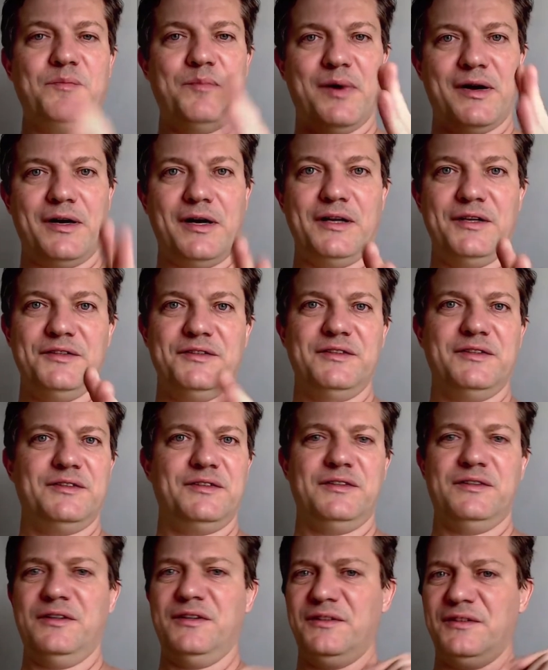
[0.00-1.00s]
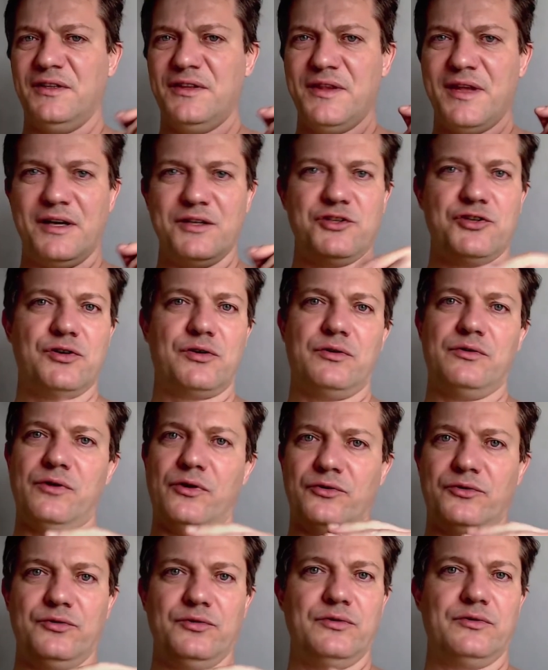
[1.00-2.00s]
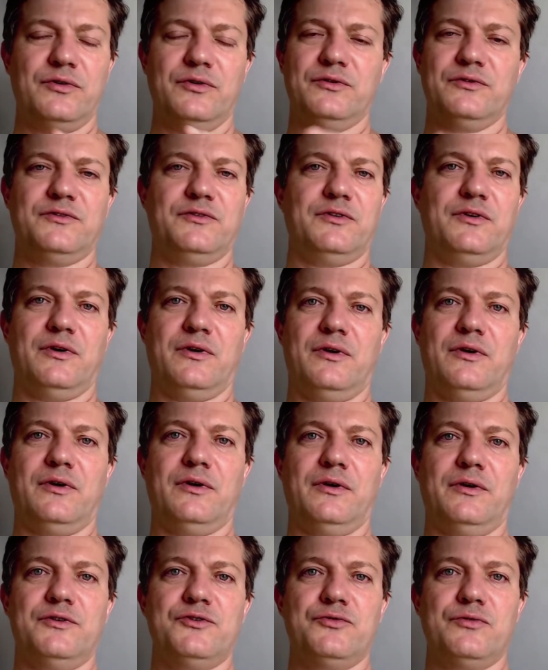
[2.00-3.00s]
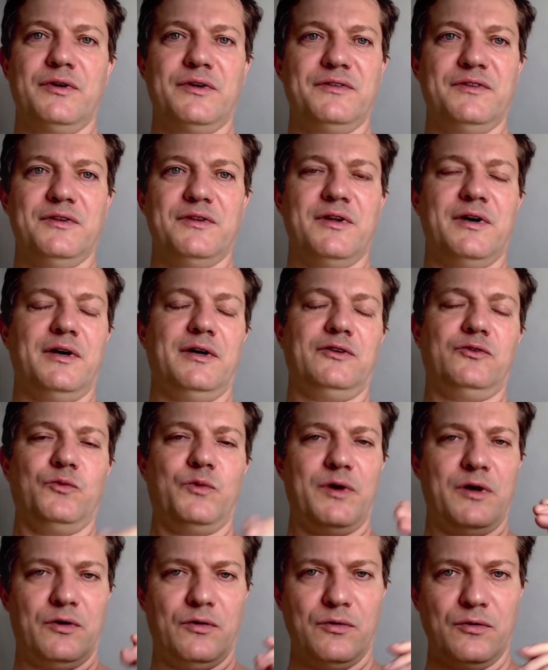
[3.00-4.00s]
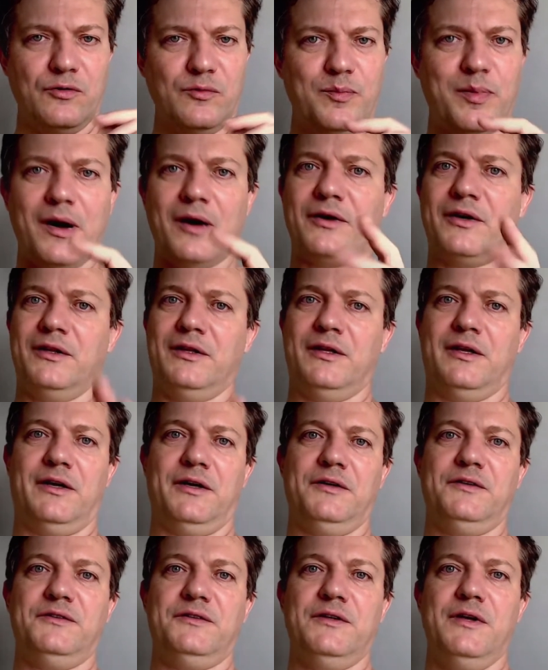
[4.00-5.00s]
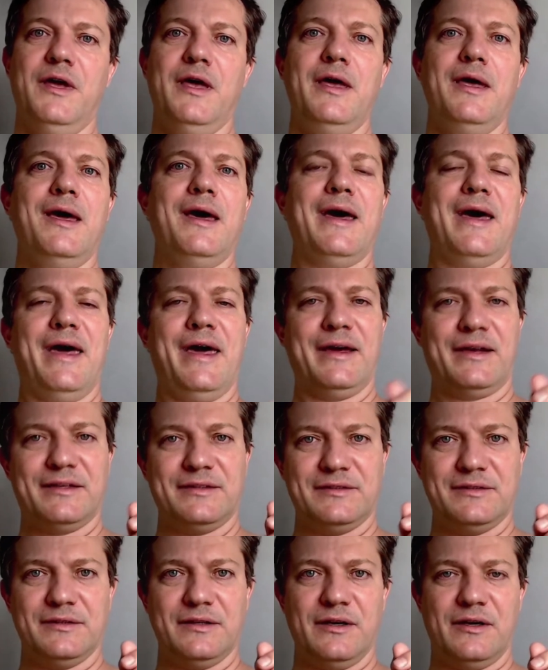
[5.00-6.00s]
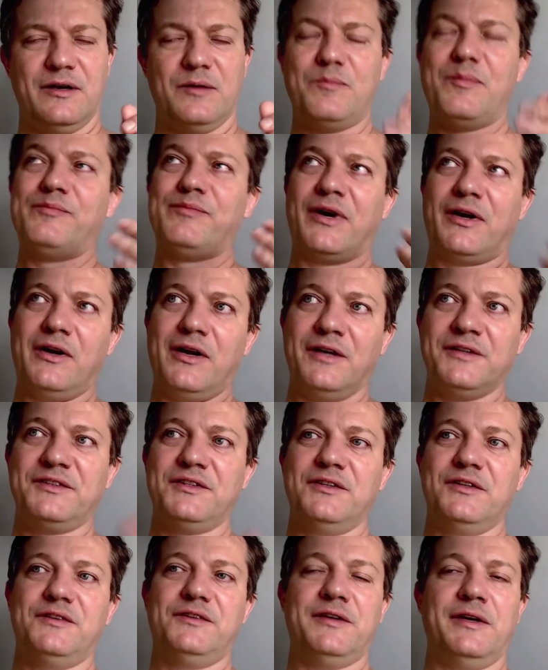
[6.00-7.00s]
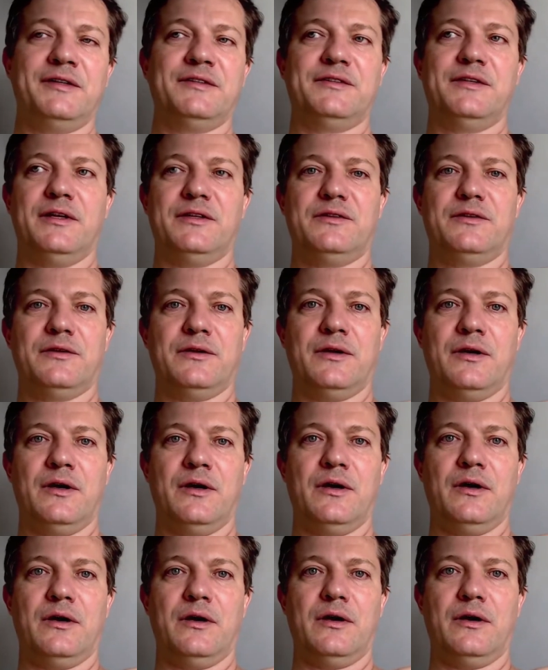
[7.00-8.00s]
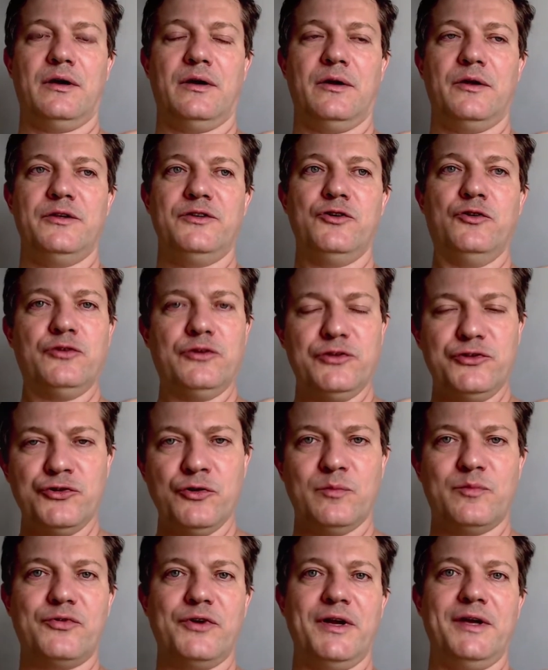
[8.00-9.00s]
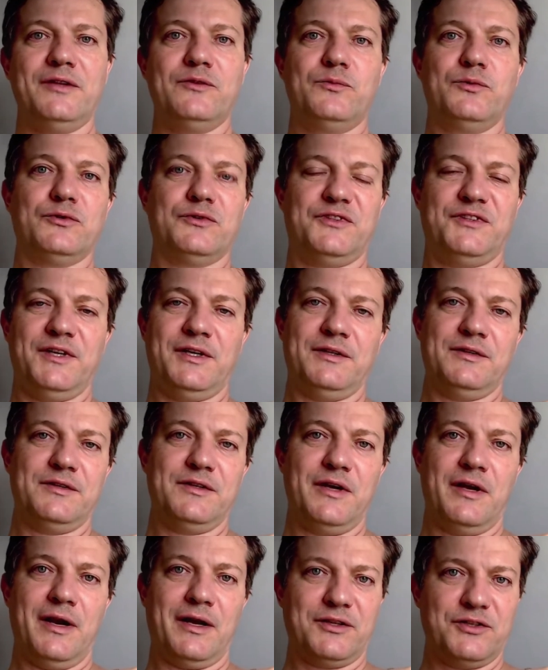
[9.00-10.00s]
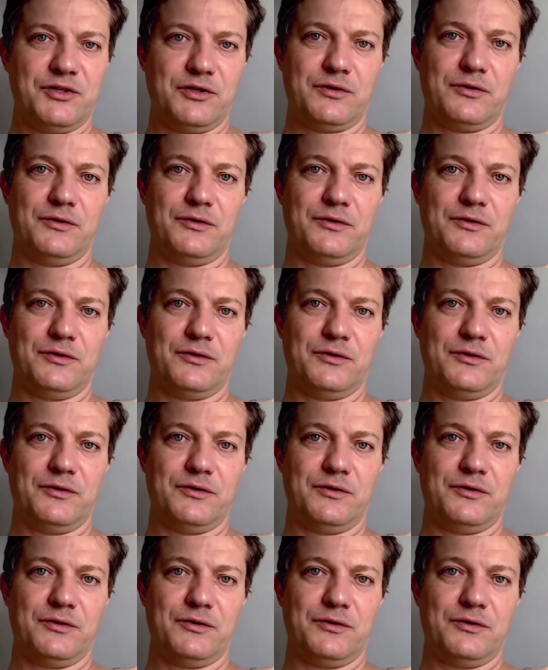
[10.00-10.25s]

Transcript: paralysis is, a natural occurrence uh, during the night. We are all paralyzed, ex uh, paralyzed in the sense that uh, your your brain will send the electrical